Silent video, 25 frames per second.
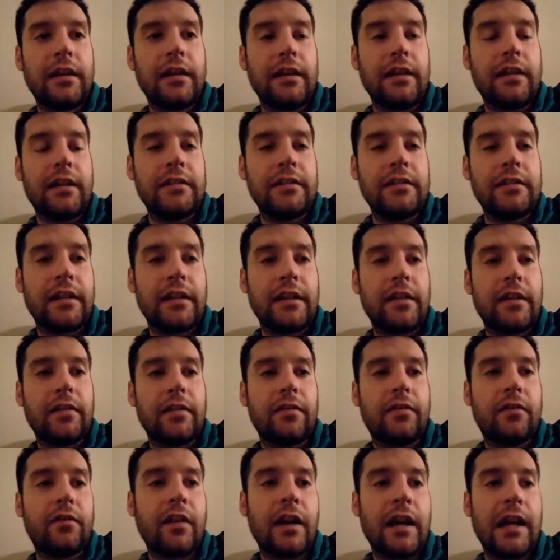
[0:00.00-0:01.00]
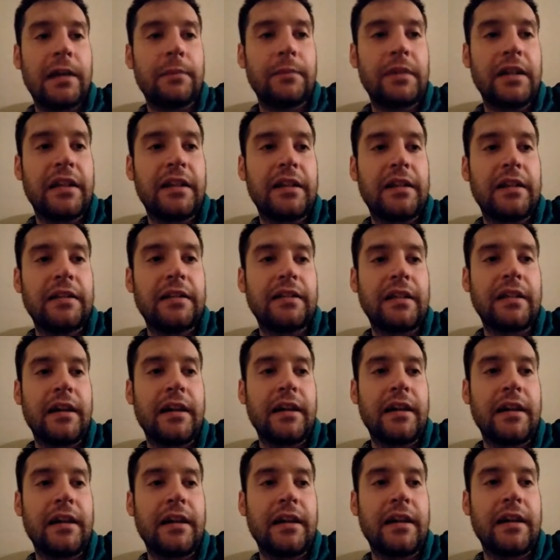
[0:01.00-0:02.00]
is a fragment in
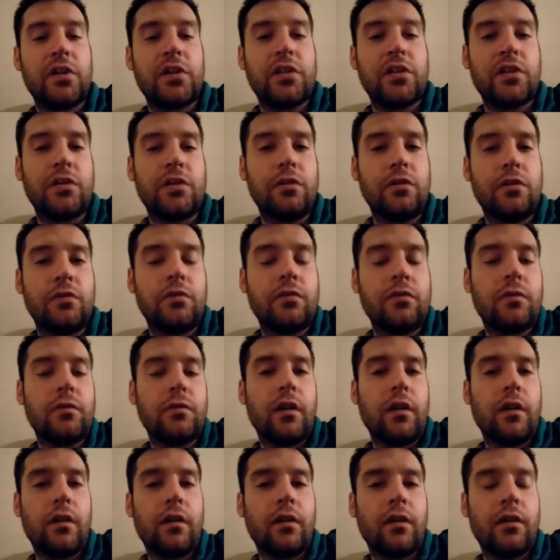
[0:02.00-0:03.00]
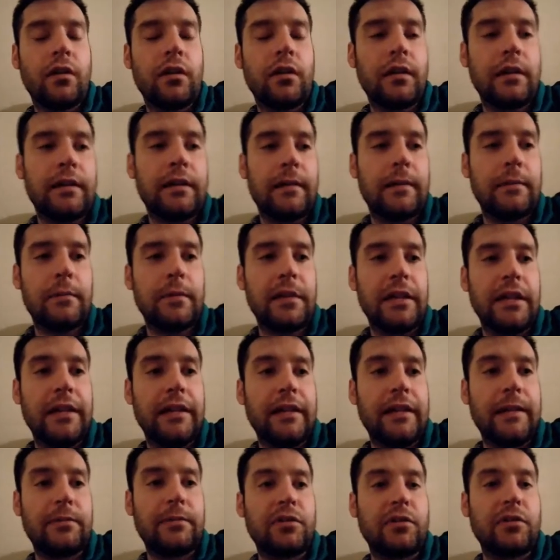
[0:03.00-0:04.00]
time which you are
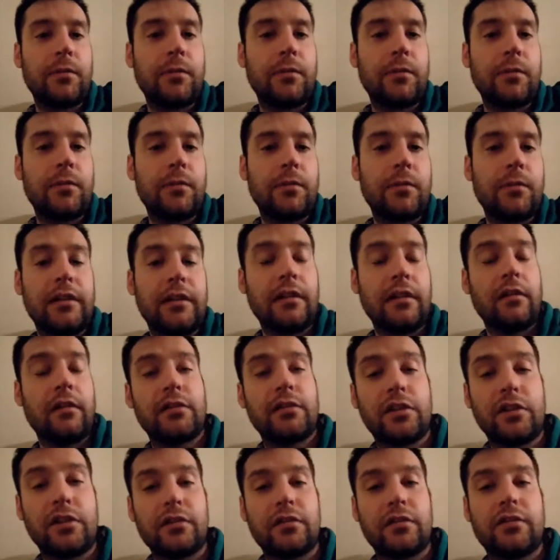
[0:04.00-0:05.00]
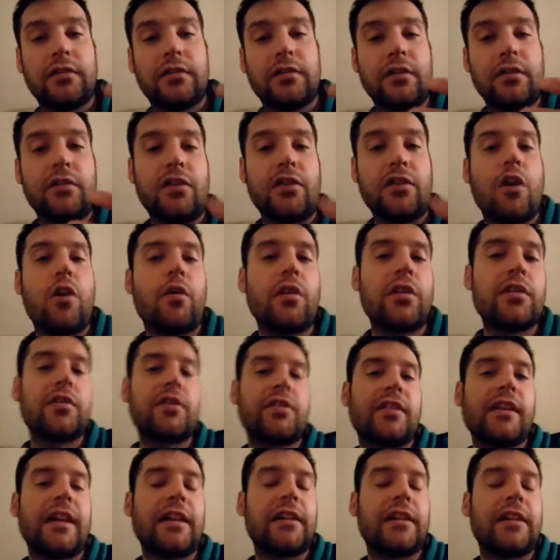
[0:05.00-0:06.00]
inept to, to
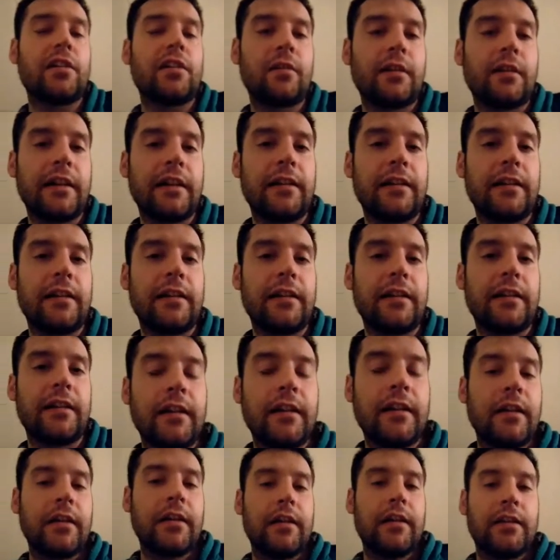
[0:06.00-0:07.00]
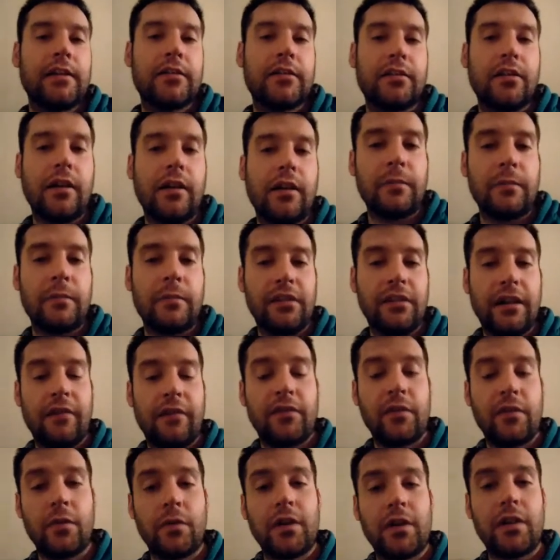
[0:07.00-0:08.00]
notice that you're in. So, I mean,
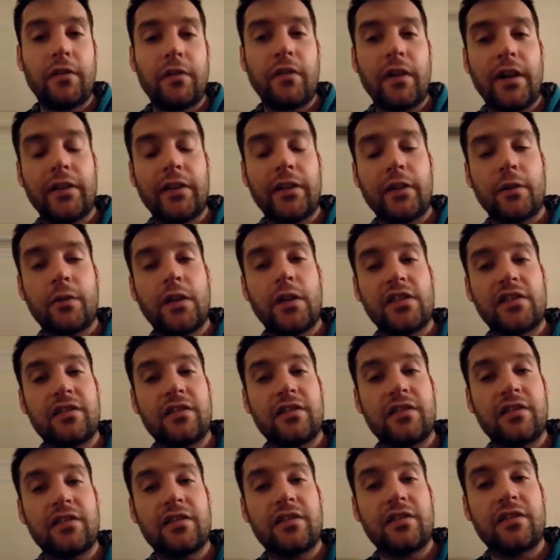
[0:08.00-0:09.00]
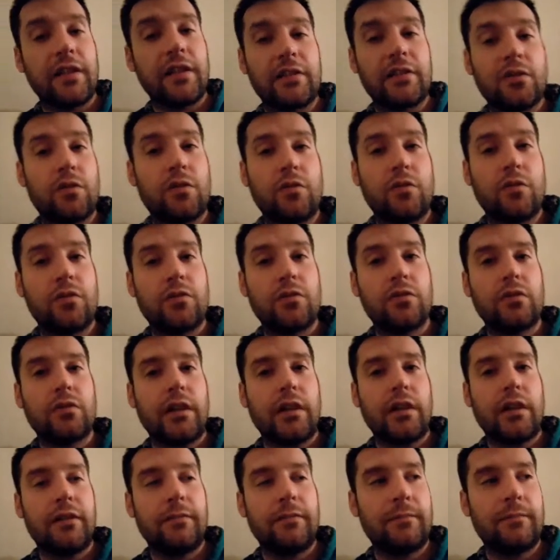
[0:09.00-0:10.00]
if you want to define the question differently, it's
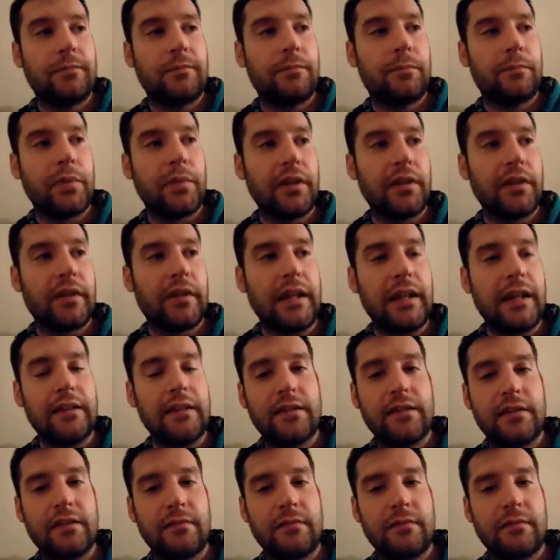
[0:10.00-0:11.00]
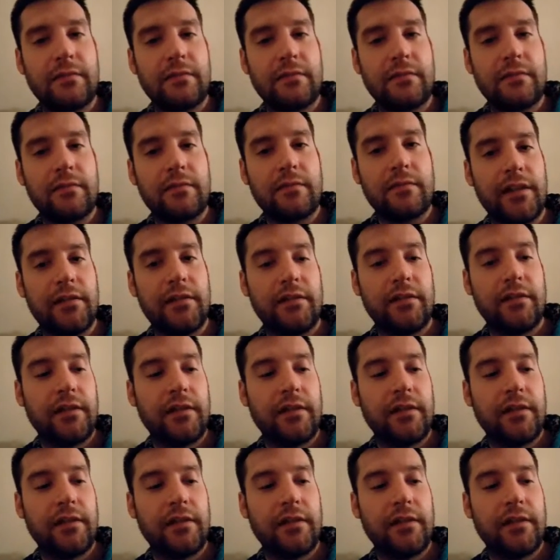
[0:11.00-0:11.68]
cool. But that's reality.